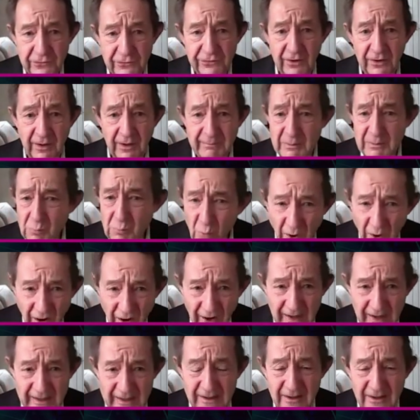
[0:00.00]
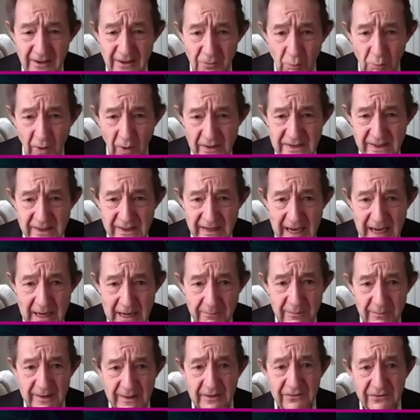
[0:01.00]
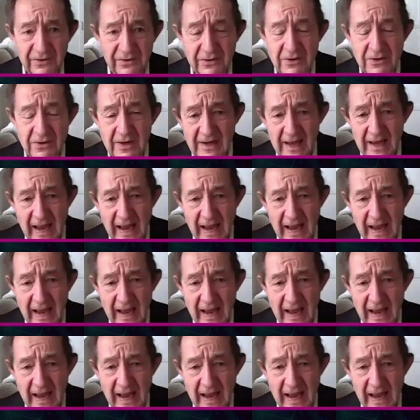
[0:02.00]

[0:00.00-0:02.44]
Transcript: of the future. I mean, why? Why is that happening?